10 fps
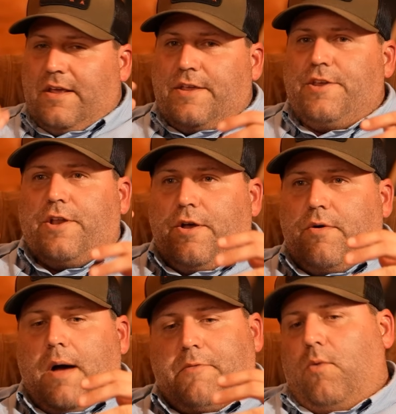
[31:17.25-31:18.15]

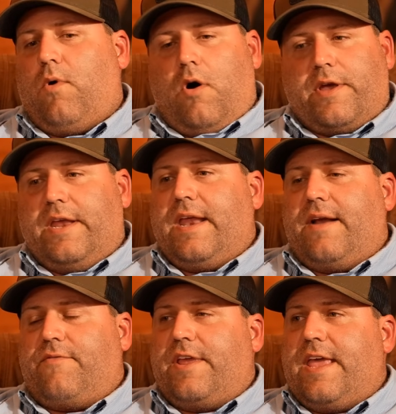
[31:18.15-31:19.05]
I'm going to walk into
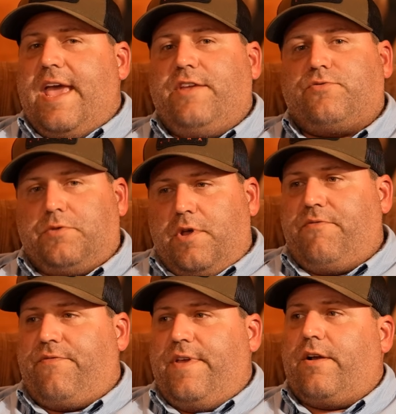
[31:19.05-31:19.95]
every cage with
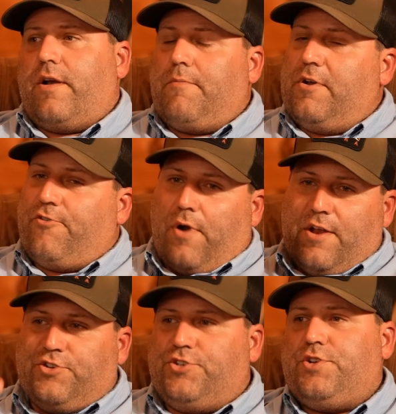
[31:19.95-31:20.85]
no fear, and I'm going to try
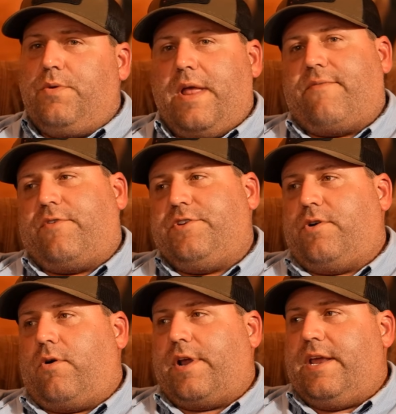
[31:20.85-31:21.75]
to shoot every
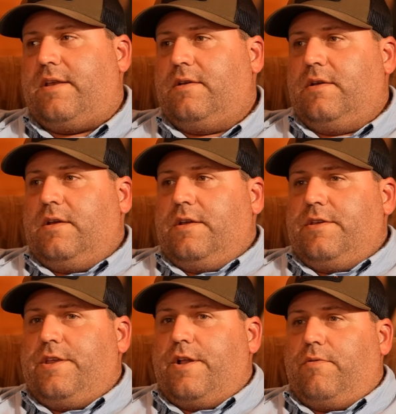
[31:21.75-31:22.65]
target,
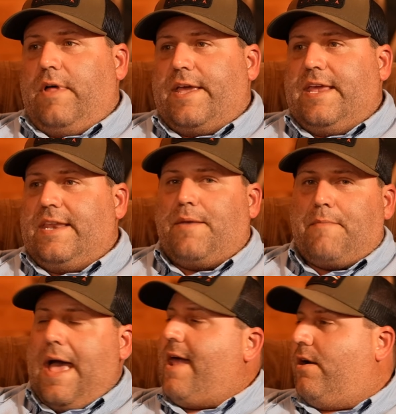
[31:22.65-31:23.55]
like it
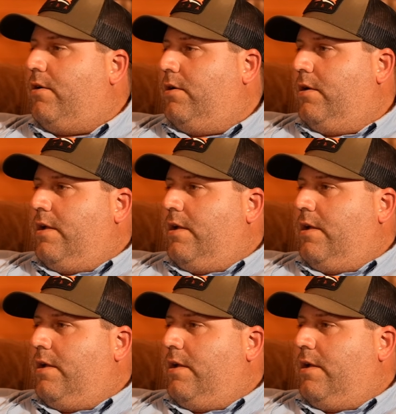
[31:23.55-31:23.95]
doesn't matter.